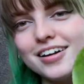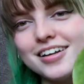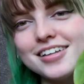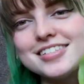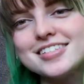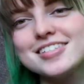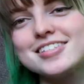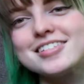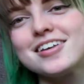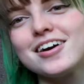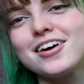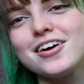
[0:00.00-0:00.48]

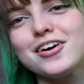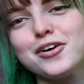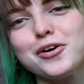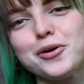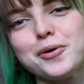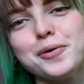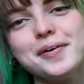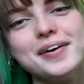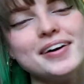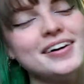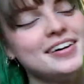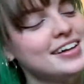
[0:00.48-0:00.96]

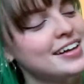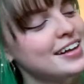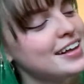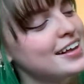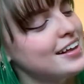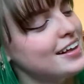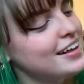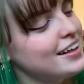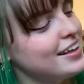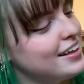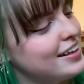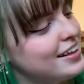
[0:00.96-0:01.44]
So
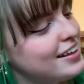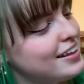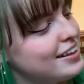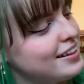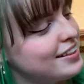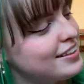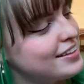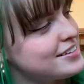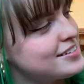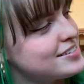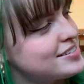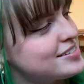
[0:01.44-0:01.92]

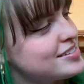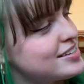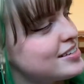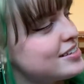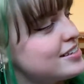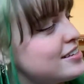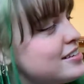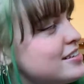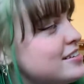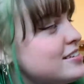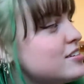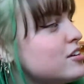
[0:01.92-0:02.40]
this
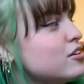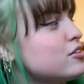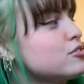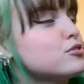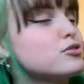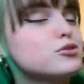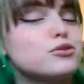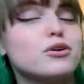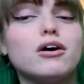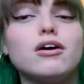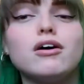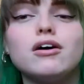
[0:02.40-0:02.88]
is
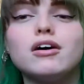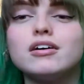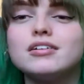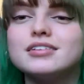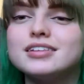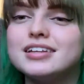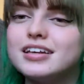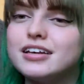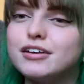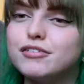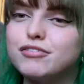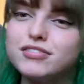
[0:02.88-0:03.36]
also called
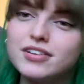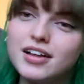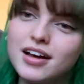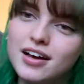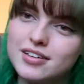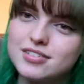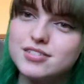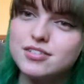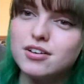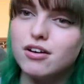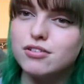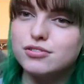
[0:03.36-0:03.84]
the flying
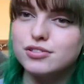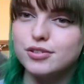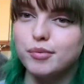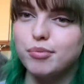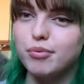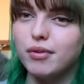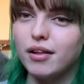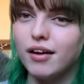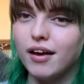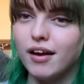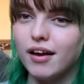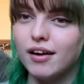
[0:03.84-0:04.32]
saucer
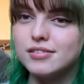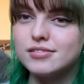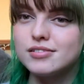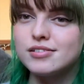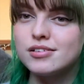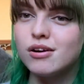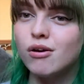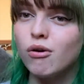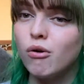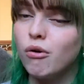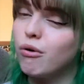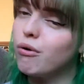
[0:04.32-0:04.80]
plant
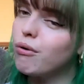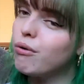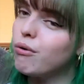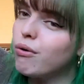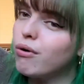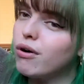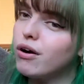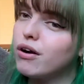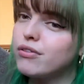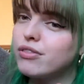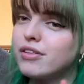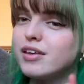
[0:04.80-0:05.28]

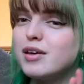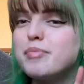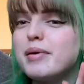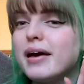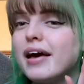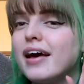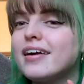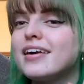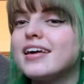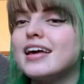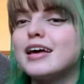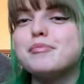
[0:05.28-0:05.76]
or the
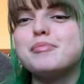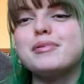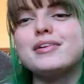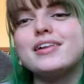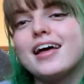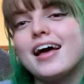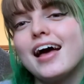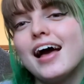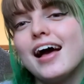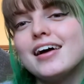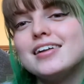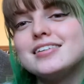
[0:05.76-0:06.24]
pancake
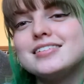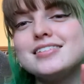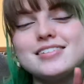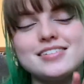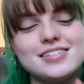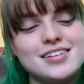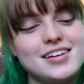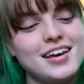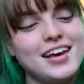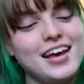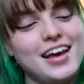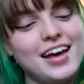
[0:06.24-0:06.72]
plant
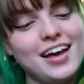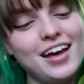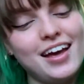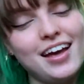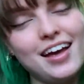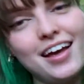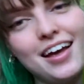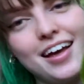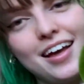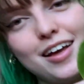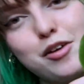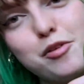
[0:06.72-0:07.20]

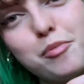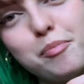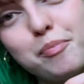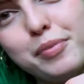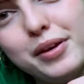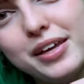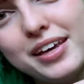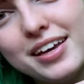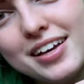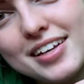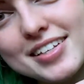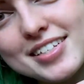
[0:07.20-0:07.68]

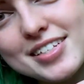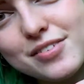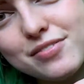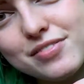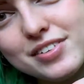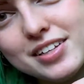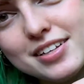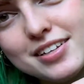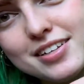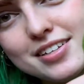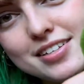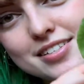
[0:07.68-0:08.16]
because of
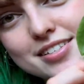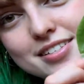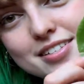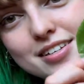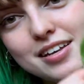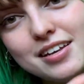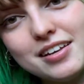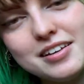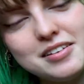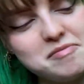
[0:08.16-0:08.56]
these